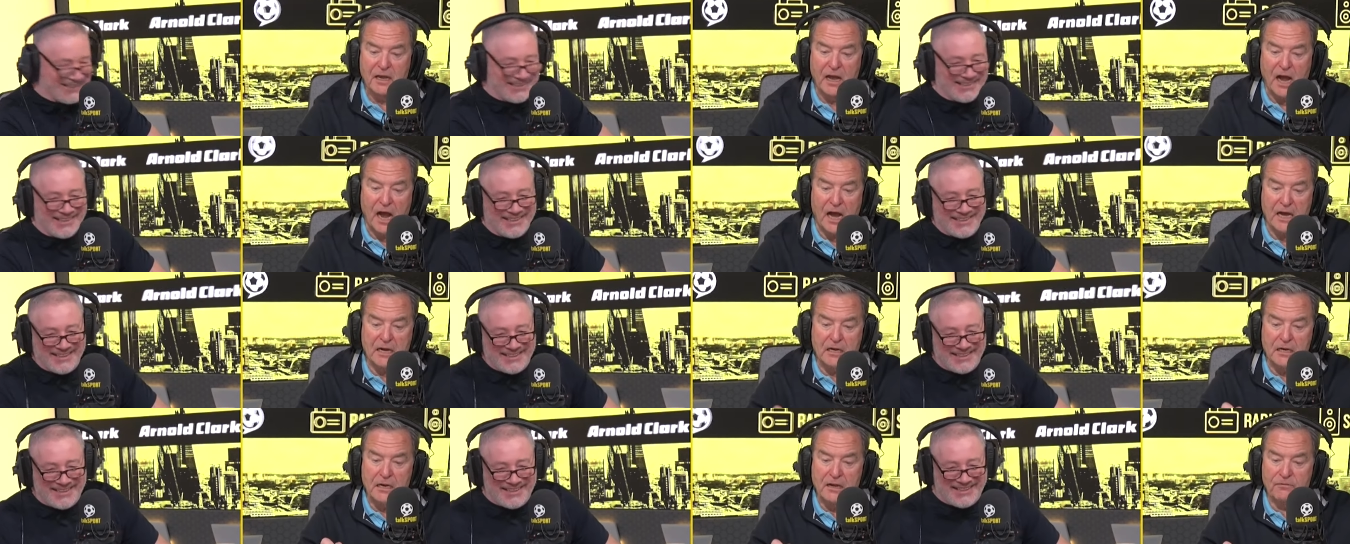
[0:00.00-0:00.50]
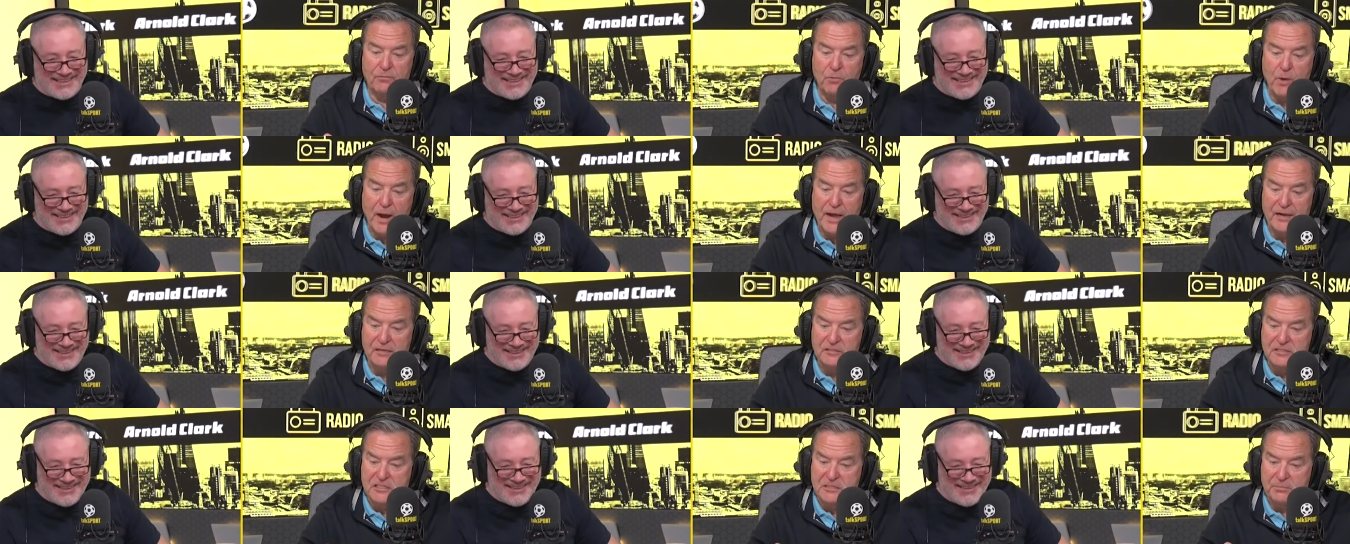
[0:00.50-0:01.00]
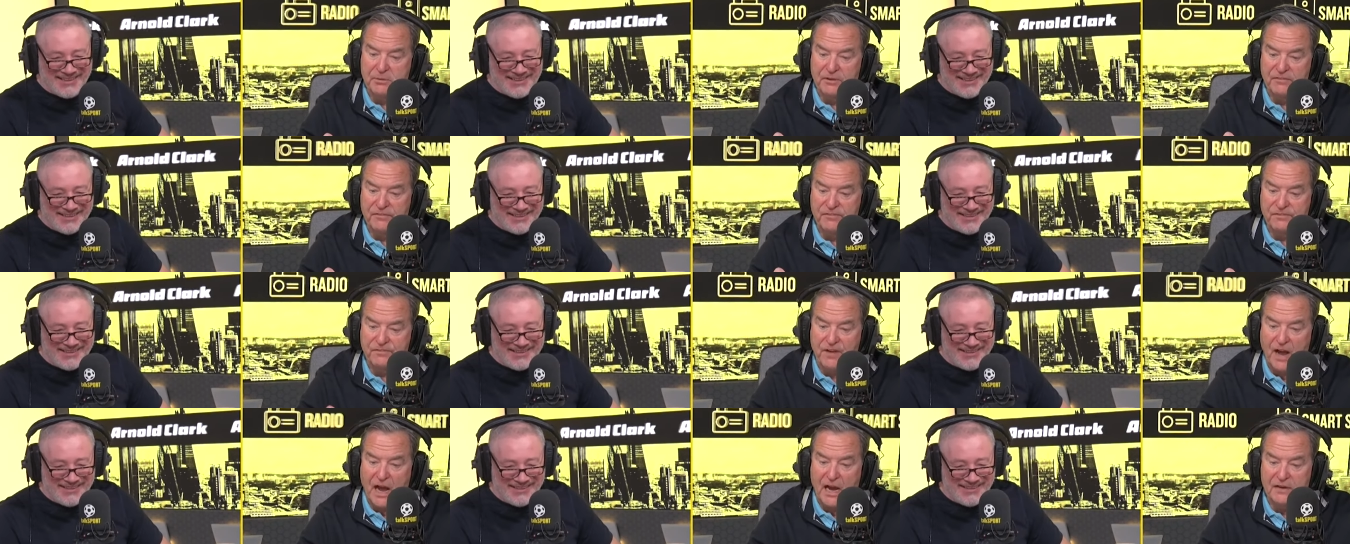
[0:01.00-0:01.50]
Speaker 1: I'd love Wales to be
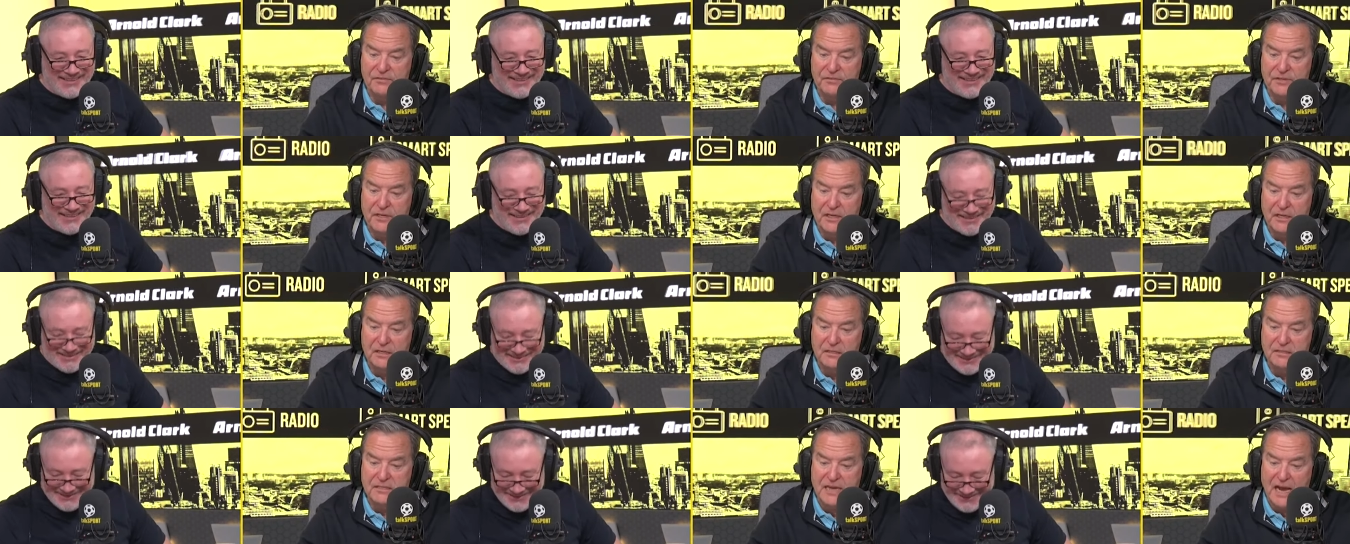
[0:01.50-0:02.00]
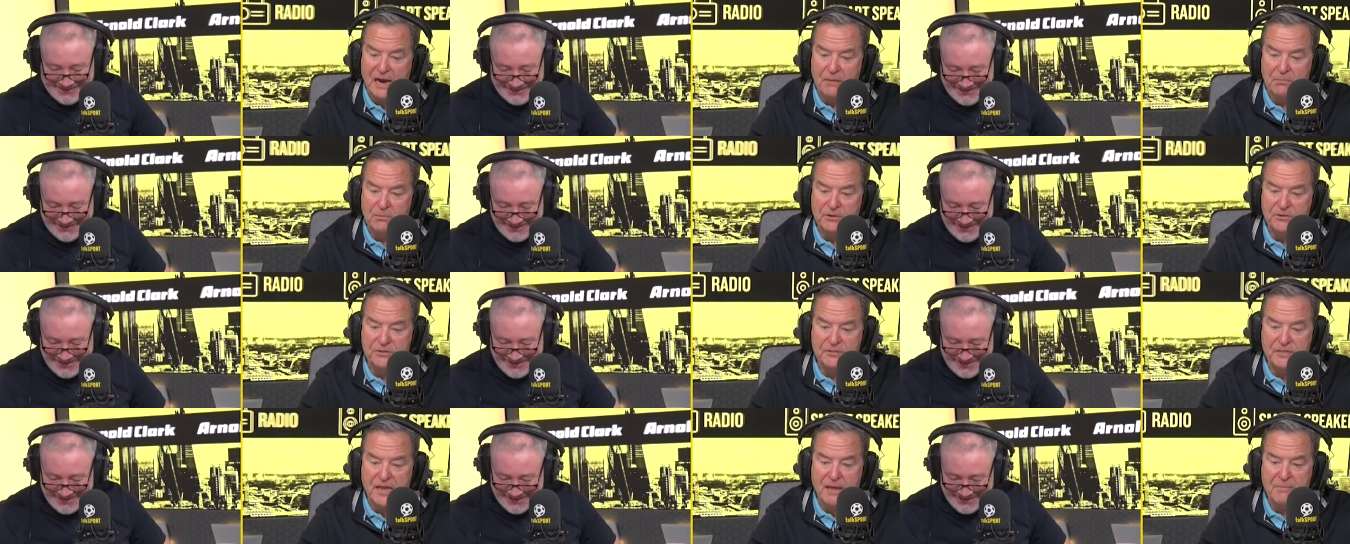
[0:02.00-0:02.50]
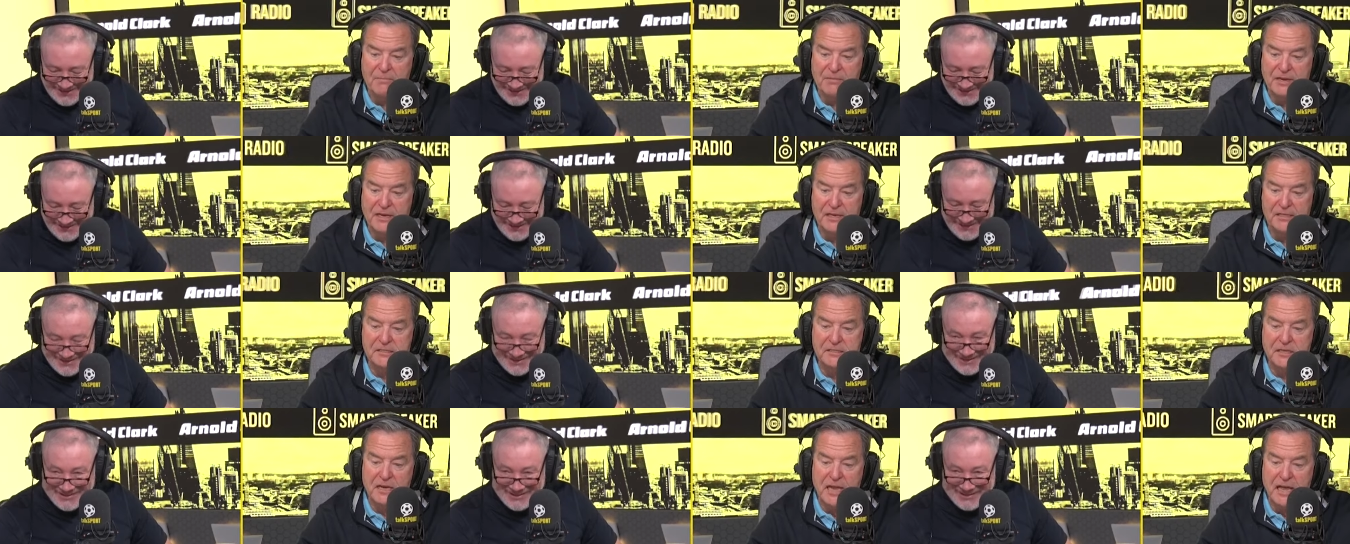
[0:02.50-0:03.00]
5-0 down with 10
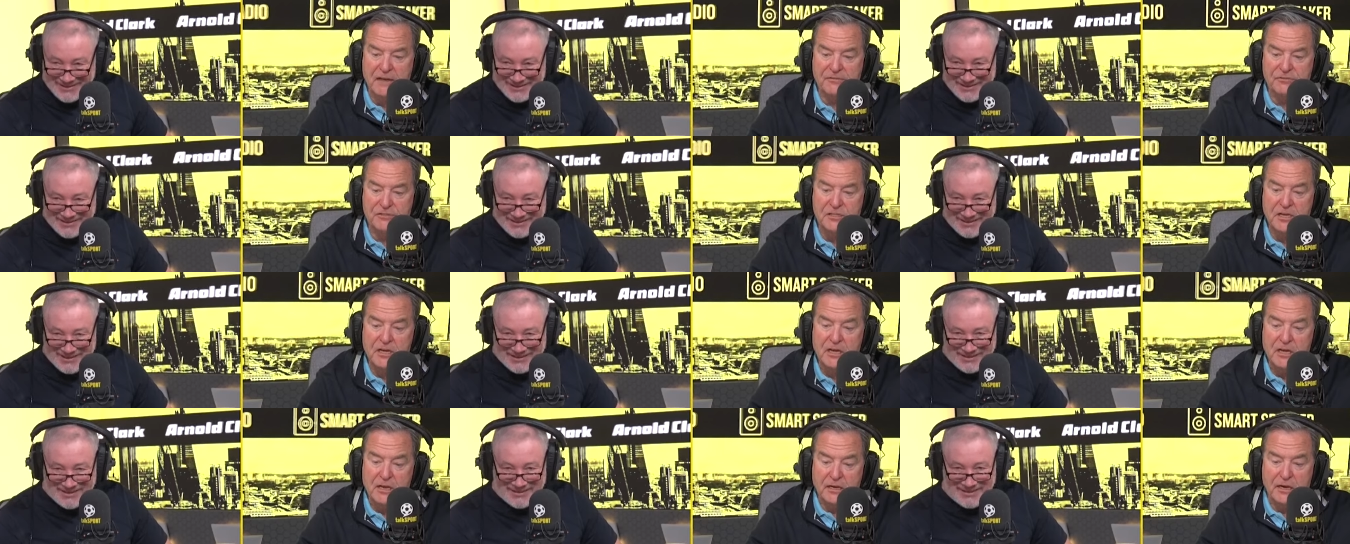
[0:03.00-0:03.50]
minutes left,